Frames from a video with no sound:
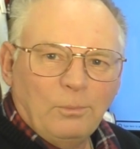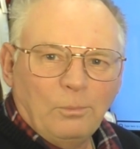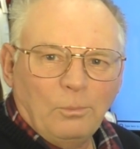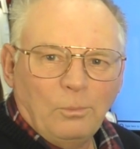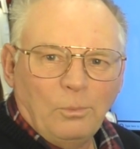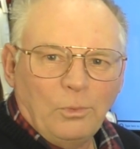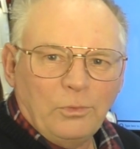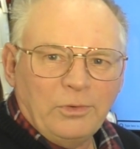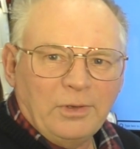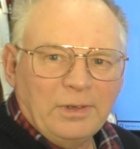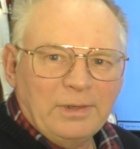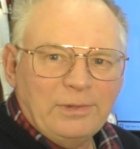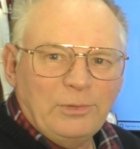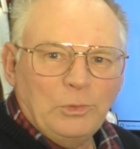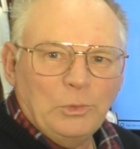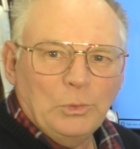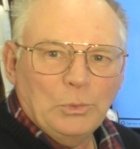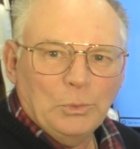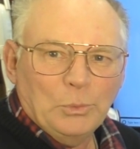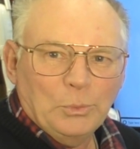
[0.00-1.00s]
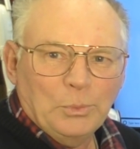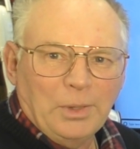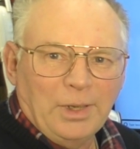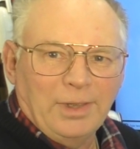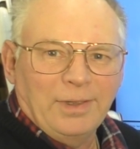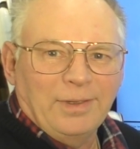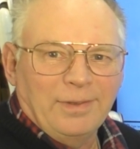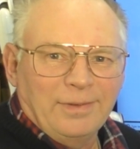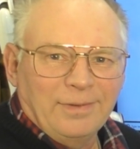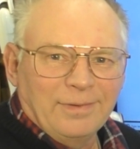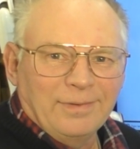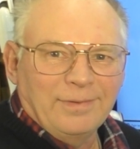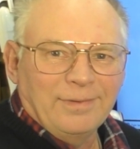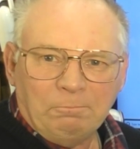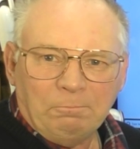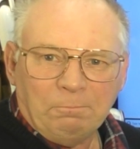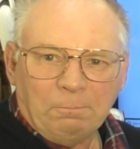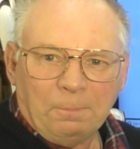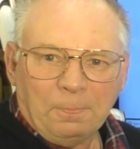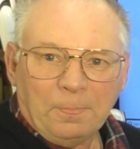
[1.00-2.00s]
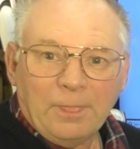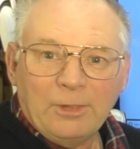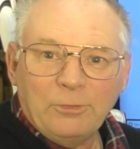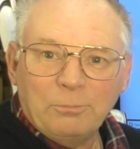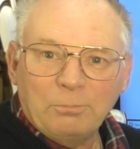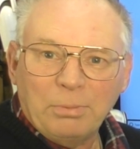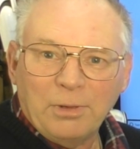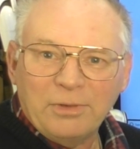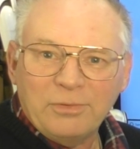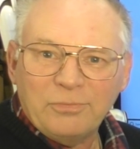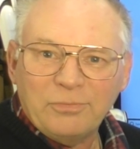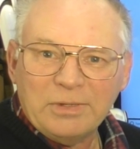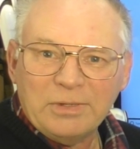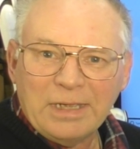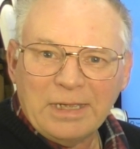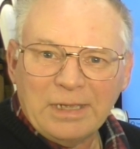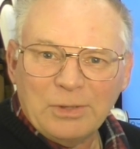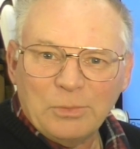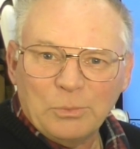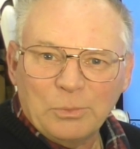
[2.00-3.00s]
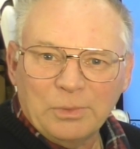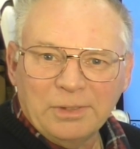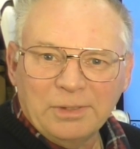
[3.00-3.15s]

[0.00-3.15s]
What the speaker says: what I do is bye for now.